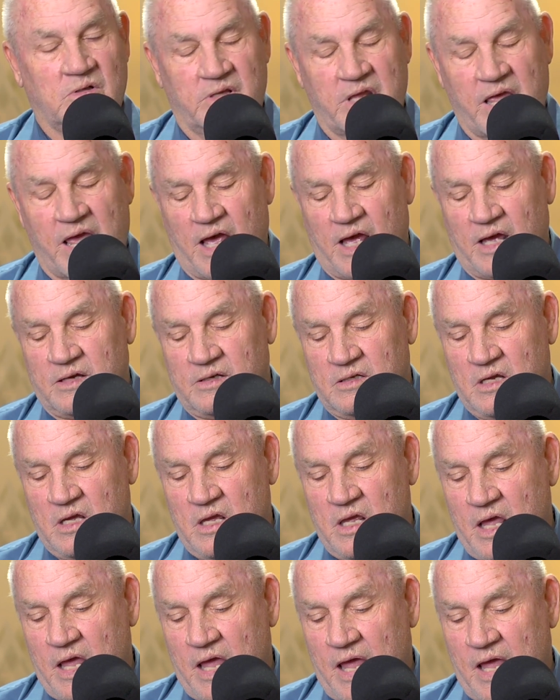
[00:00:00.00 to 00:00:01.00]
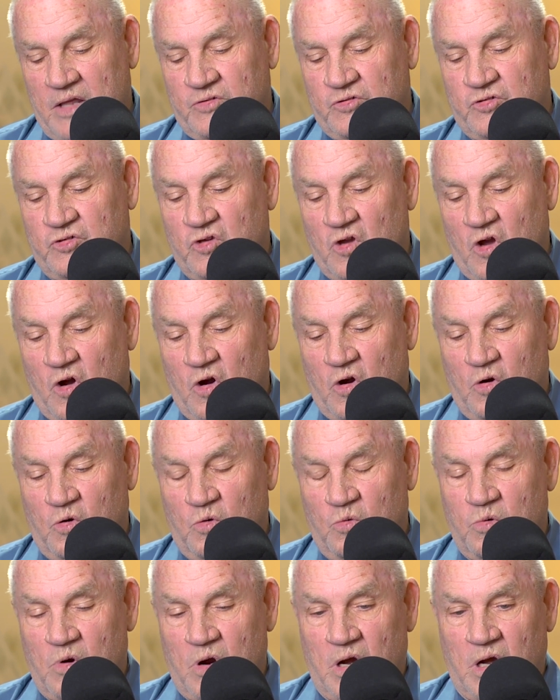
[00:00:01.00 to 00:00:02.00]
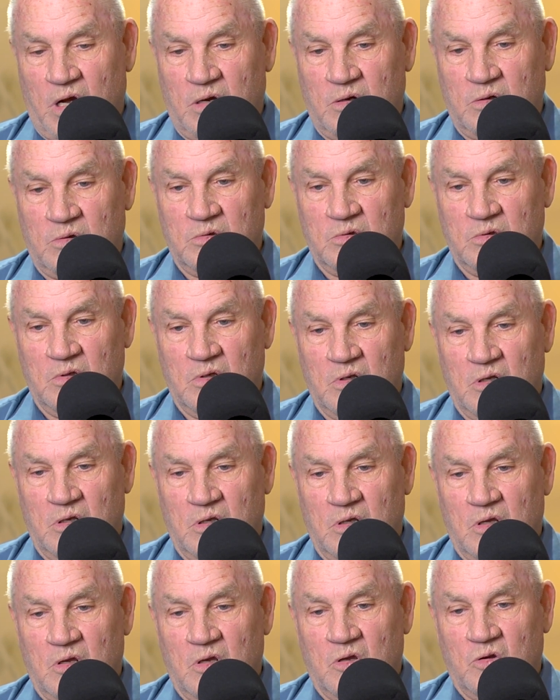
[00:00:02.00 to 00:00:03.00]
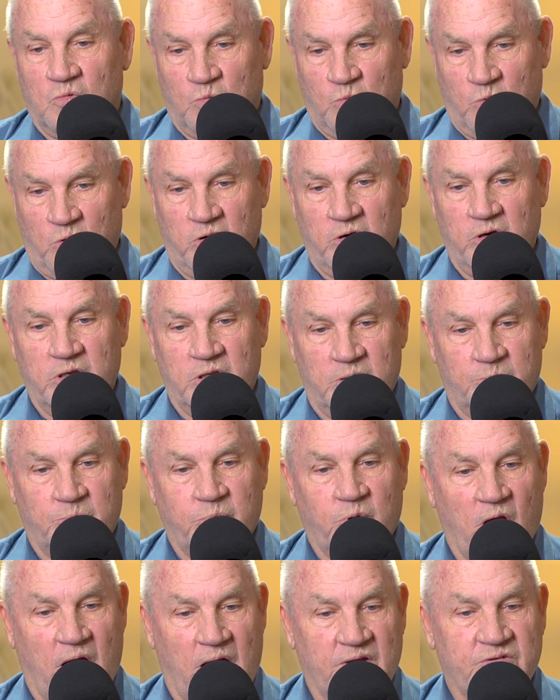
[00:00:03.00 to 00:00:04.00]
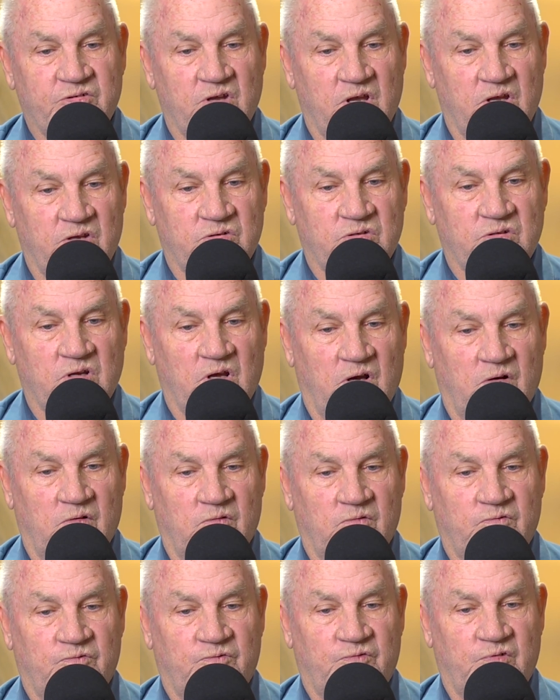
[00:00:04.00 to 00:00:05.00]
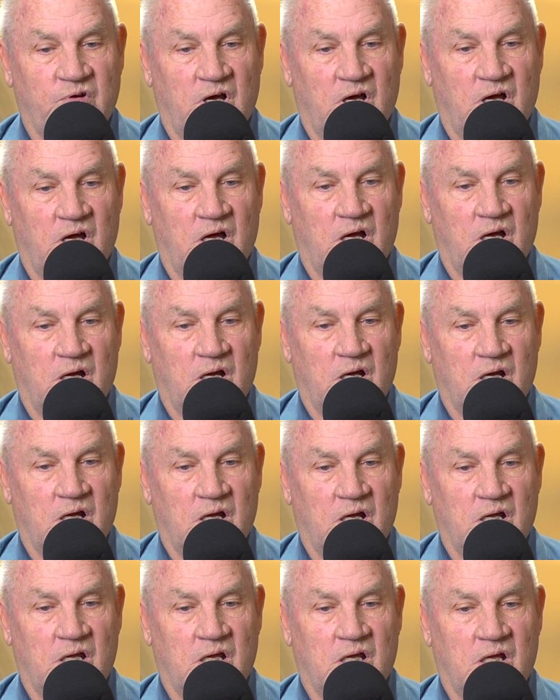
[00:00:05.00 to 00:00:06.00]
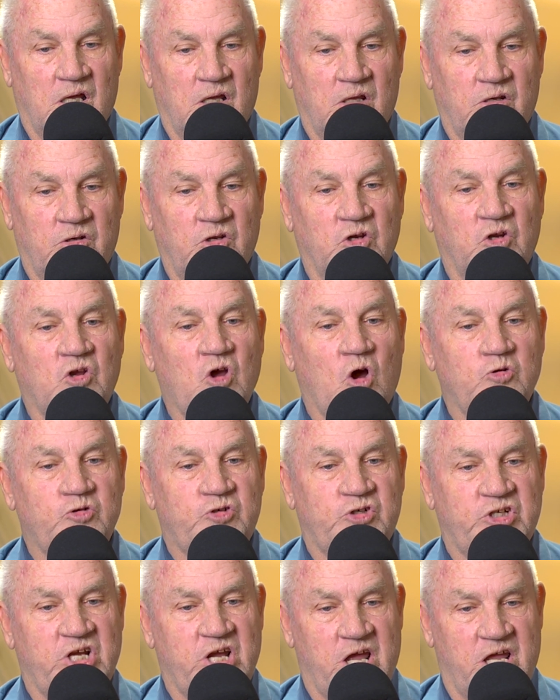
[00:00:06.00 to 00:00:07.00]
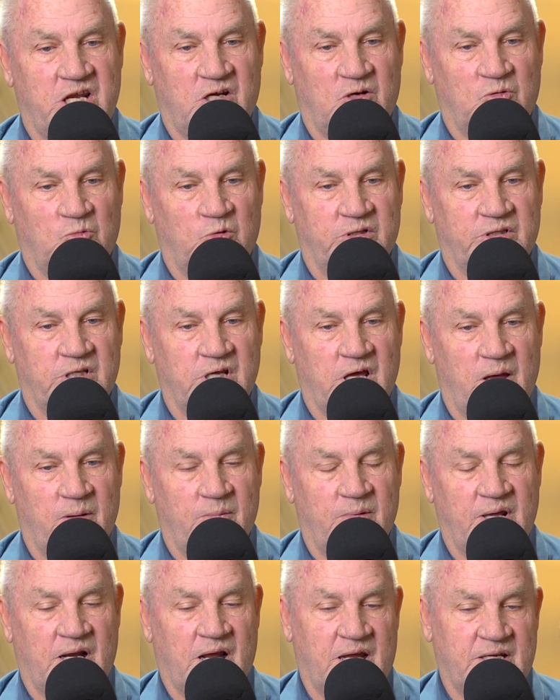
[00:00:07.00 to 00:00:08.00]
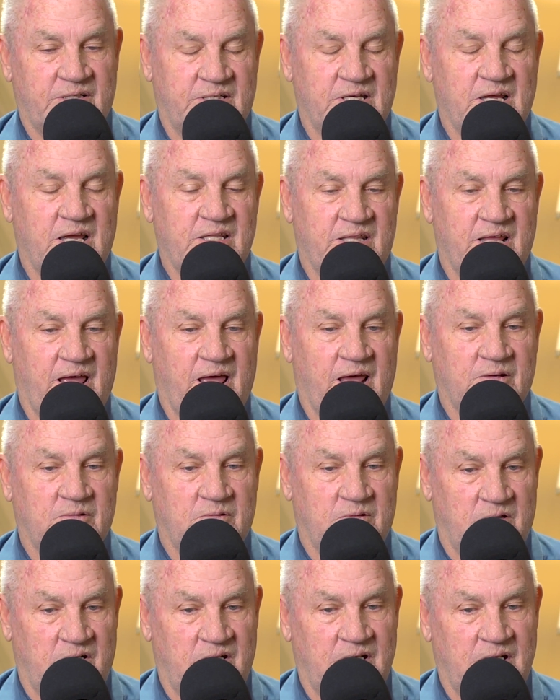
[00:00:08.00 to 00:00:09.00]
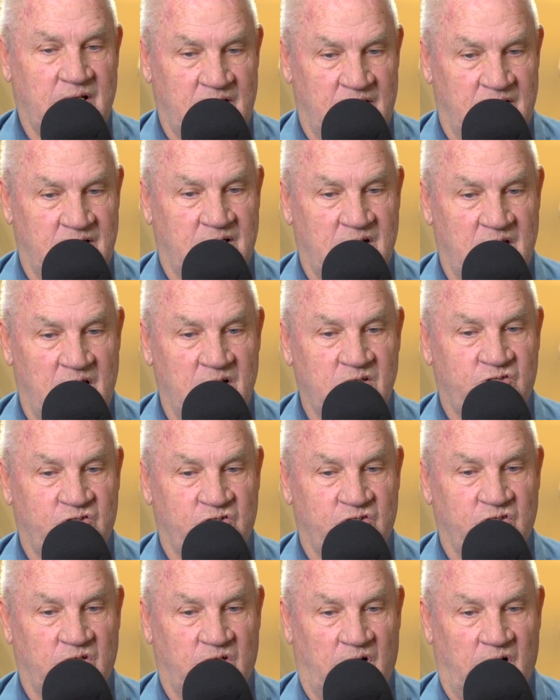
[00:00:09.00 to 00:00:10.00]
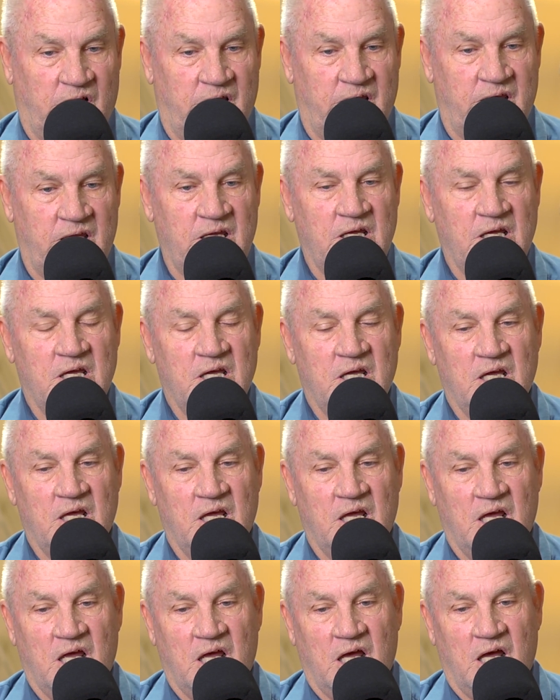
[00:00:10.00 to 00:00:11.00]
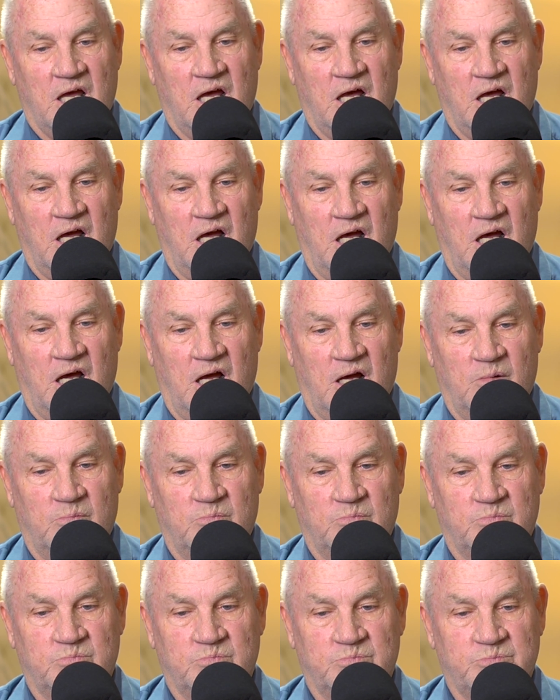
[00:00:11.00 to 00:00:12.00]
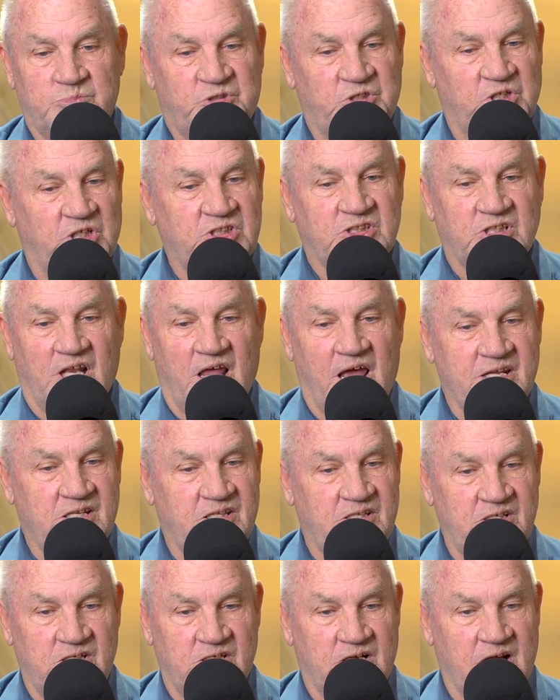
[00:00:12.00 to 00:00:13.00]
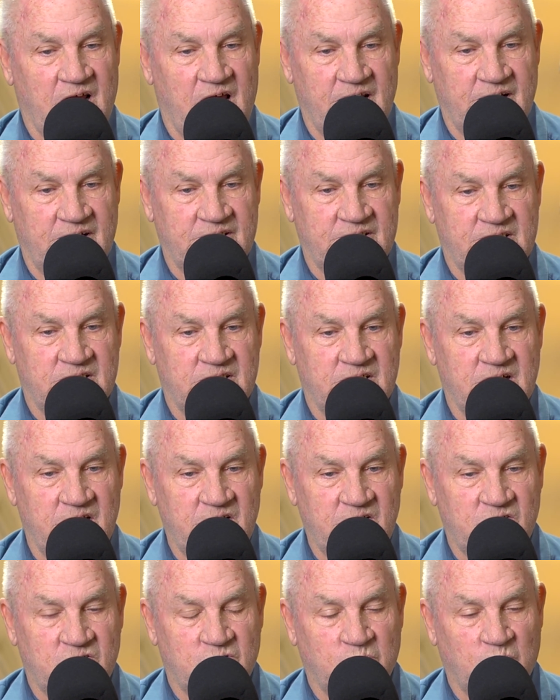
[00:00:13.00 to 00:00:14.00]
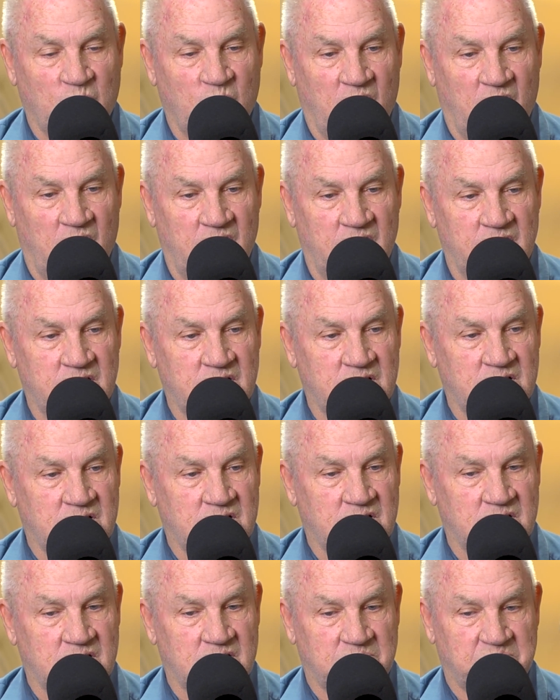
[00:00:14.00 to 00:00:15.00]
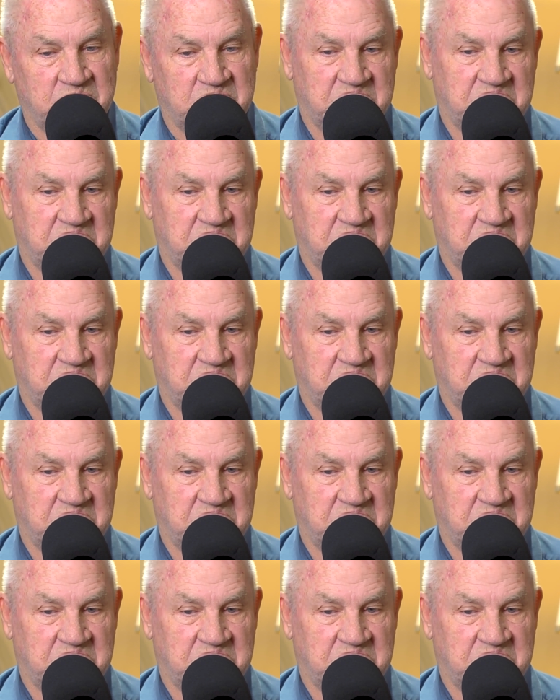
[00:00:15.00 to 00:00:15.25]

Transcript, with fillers: yeah, and so uh, we're in the process of uh, negotiating with them, and I say that intentionally um, just like the United States was